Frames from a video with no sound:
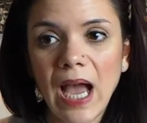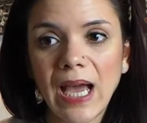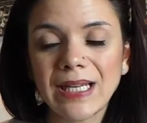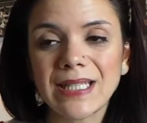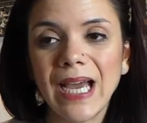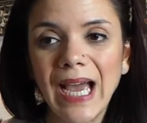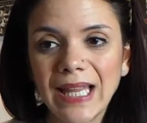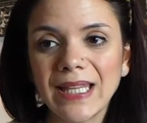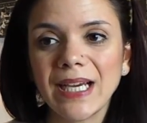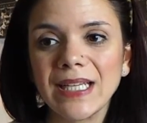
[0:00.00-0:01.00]
and I
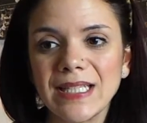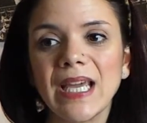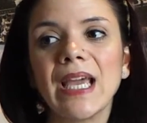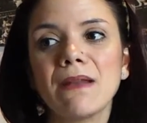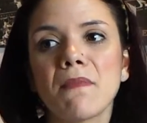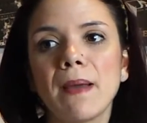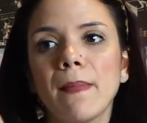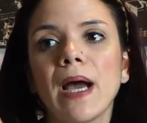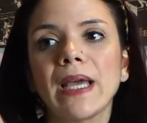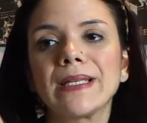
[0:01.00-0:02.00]
had the idea in my
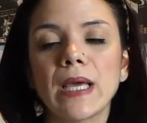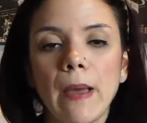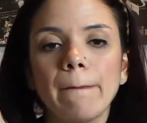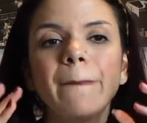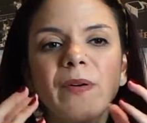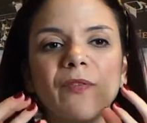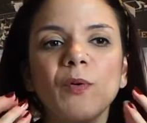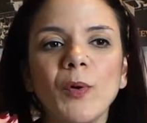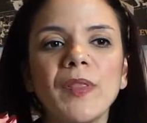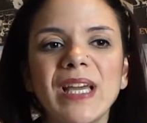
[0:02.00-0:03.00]
mind
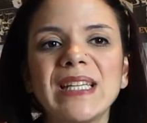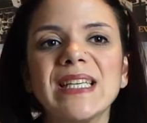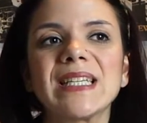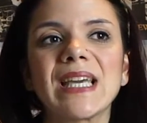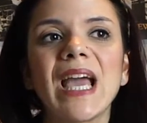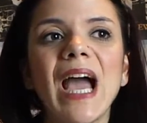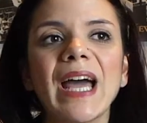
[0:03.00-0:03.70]
before they did it,